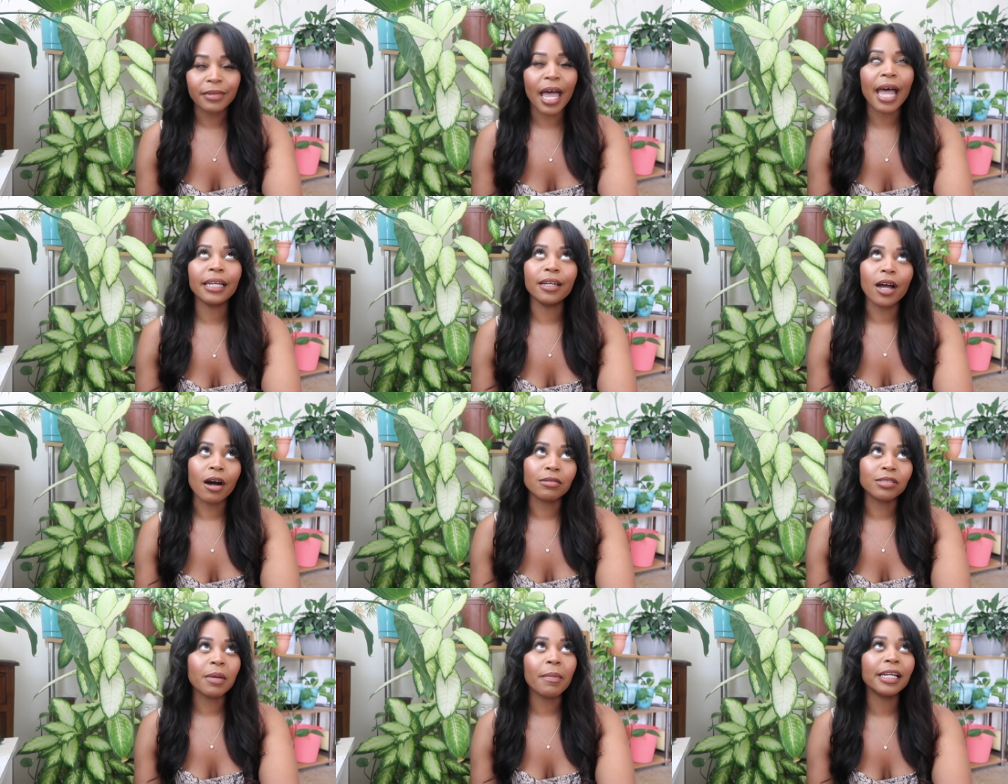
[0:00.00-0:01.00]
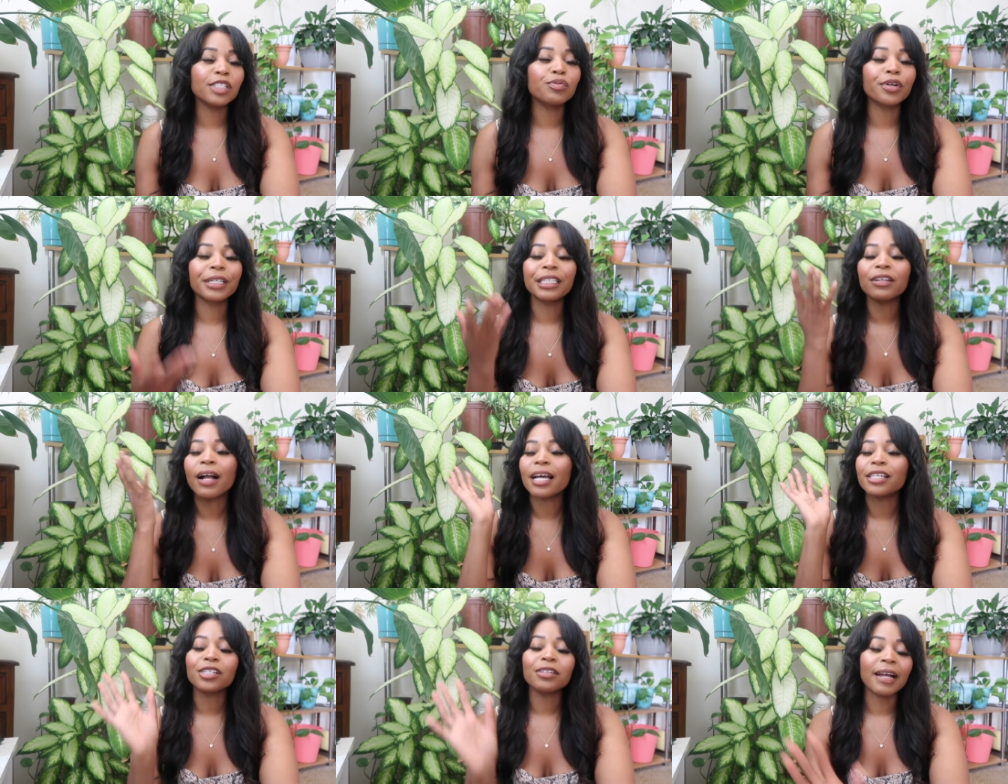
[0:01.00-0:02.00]
I know somebody's rolling their
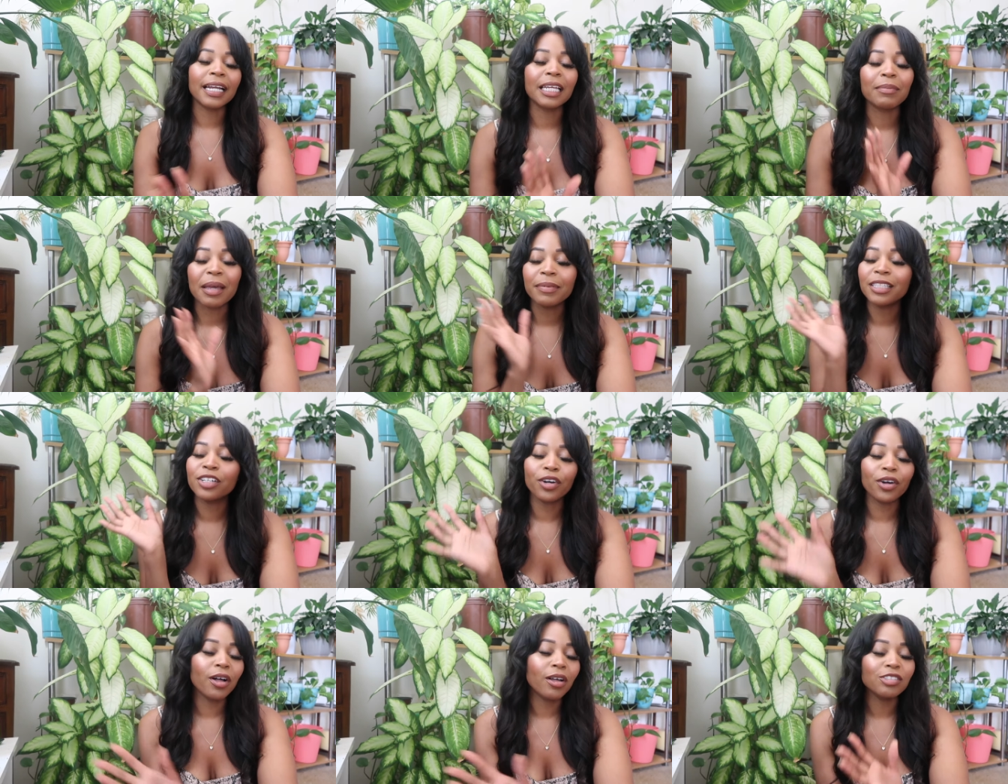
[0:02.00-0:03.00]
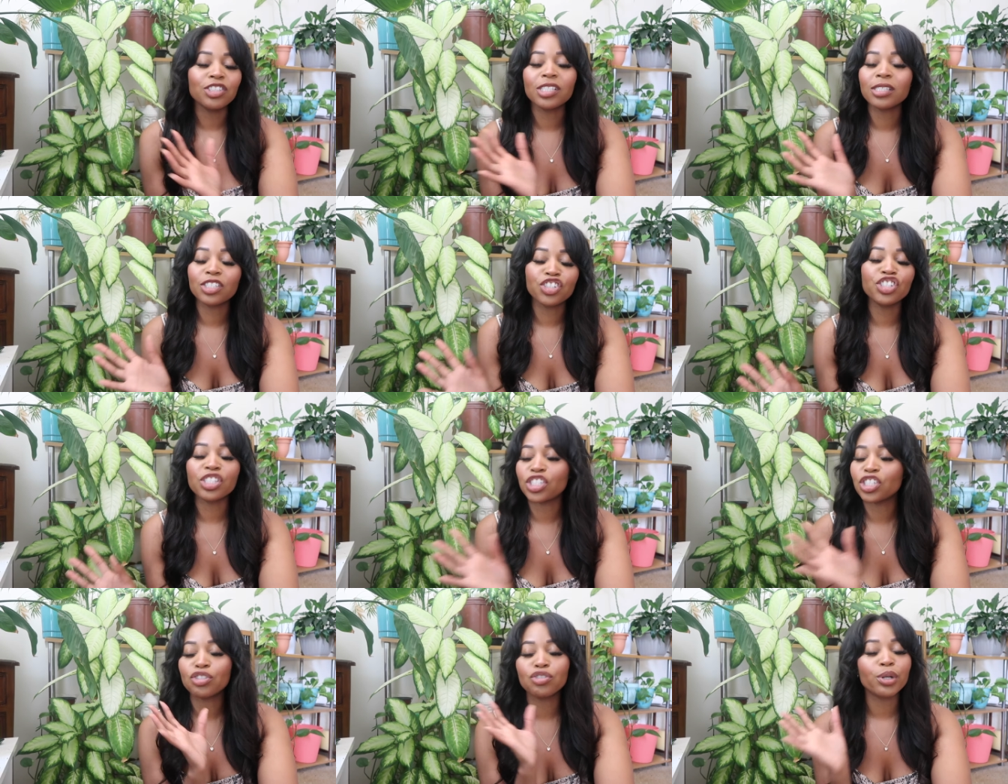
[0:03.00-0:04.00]
eyes already. Maybe the girl,
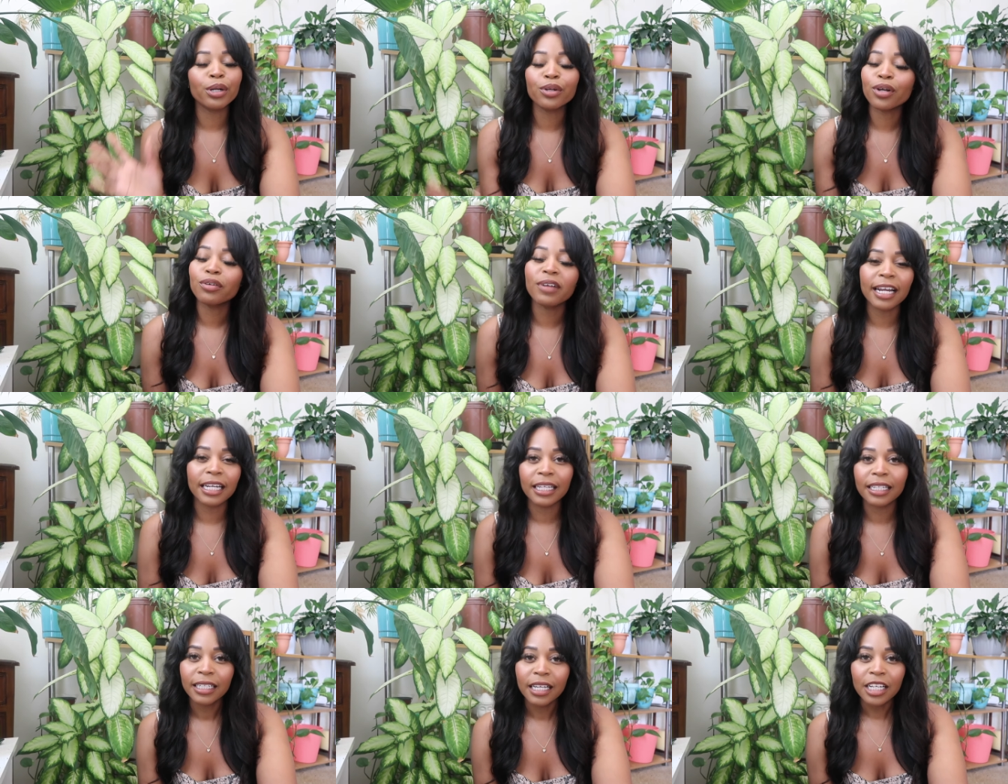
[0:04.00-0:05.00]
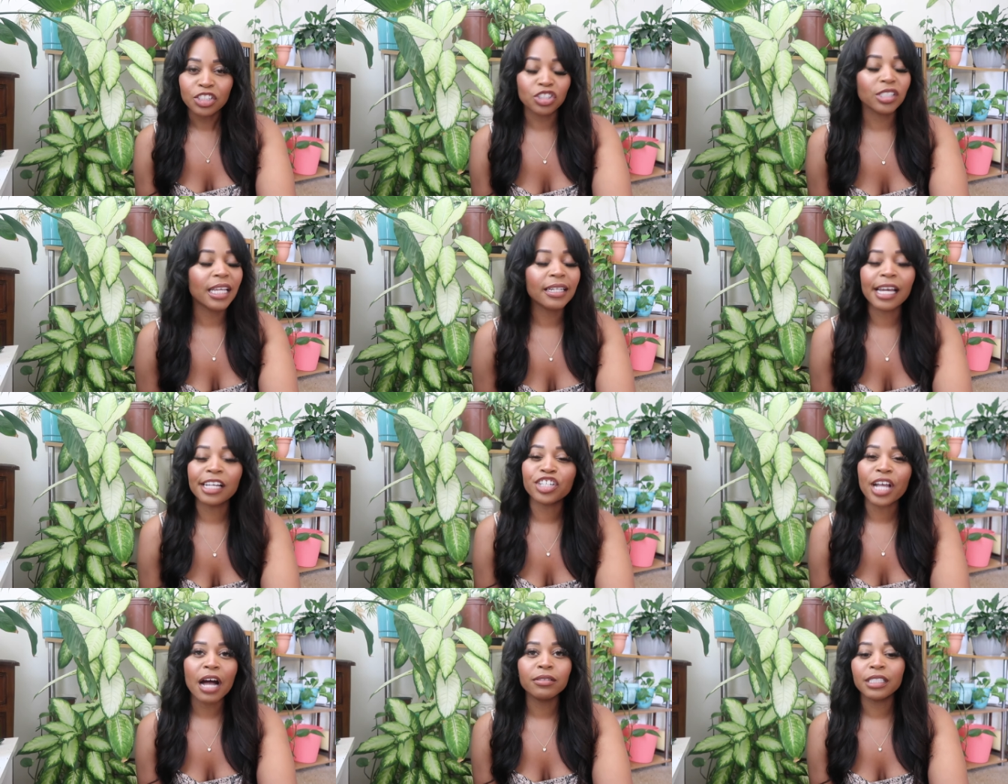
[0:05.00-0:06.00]
she's triggered already. She's like,
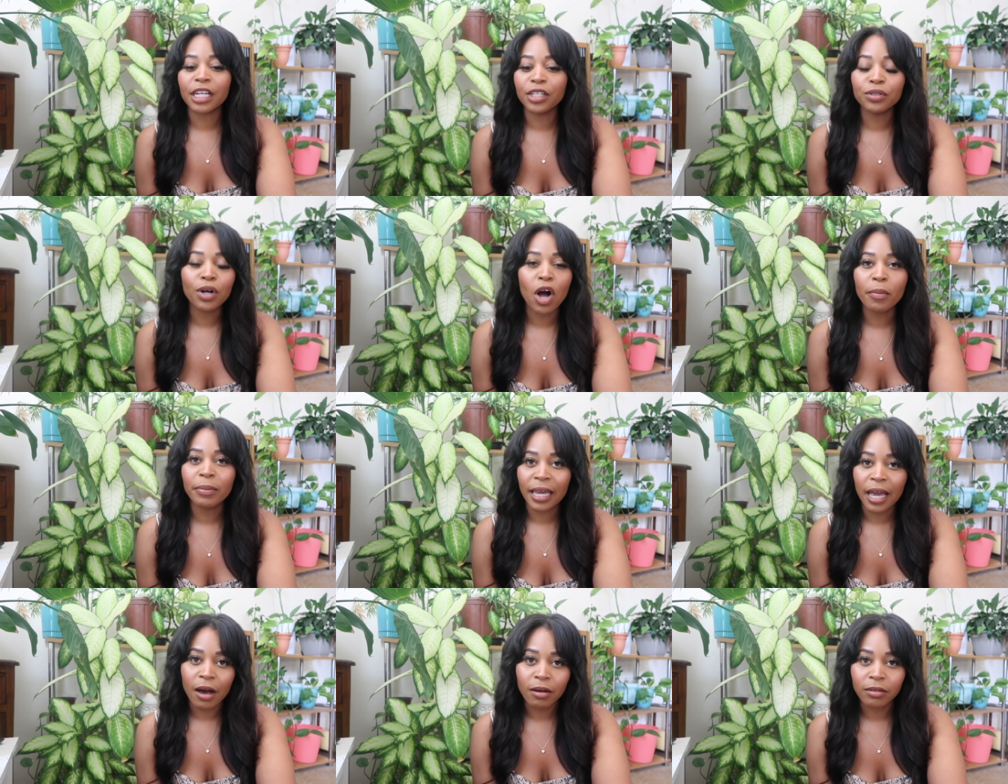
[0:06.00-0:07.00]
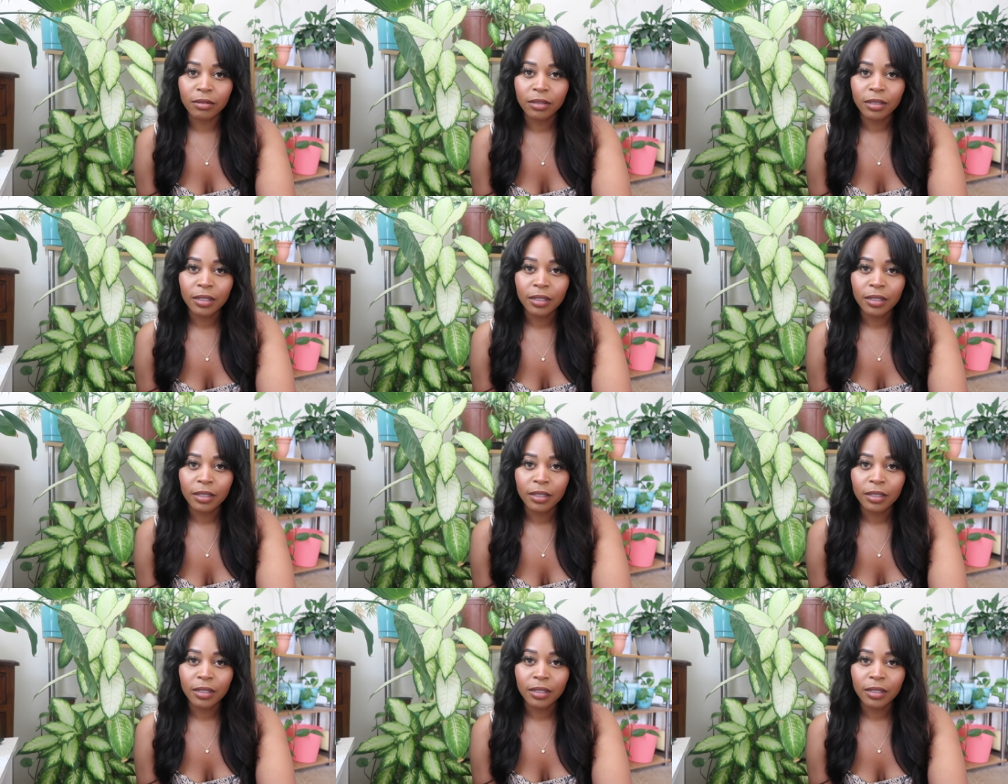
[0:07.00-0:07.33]
Nija, how dare you call me out?